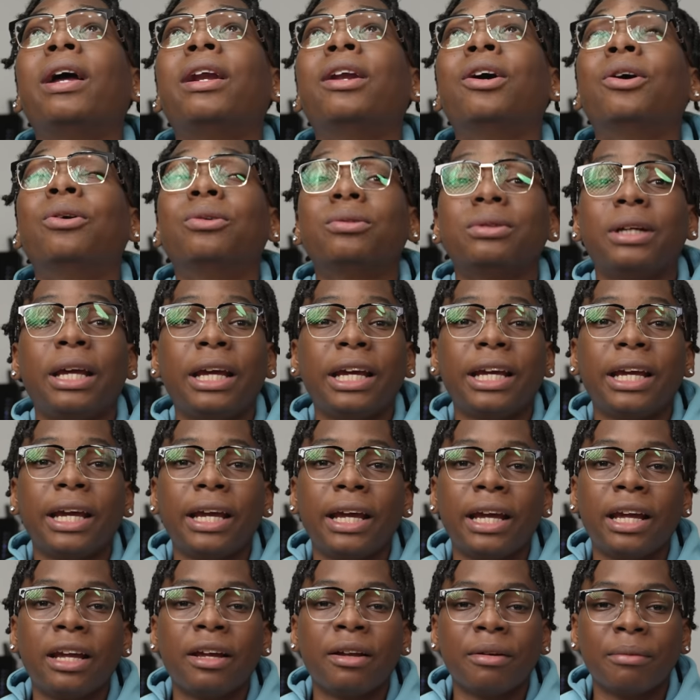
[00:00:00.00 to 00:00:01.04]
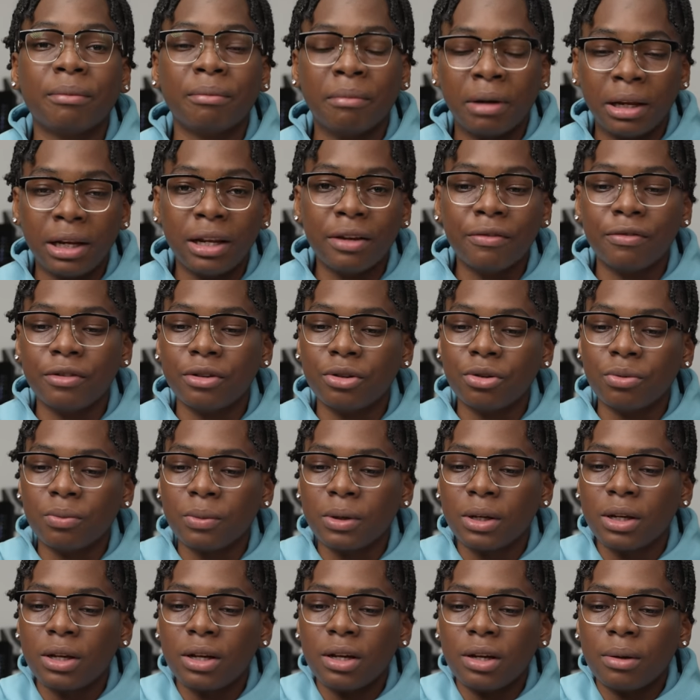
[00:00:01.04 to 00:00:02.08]
now, aka my living room.
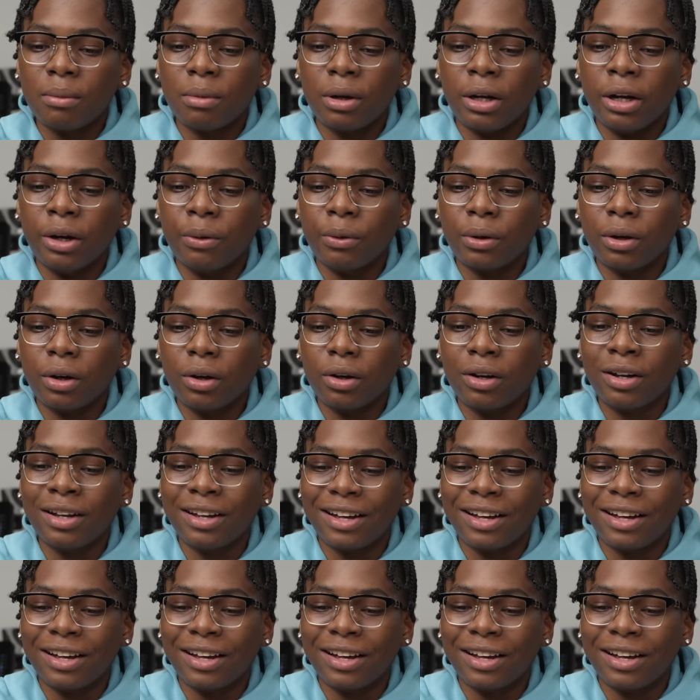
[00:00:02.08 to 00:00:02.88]
But here we go.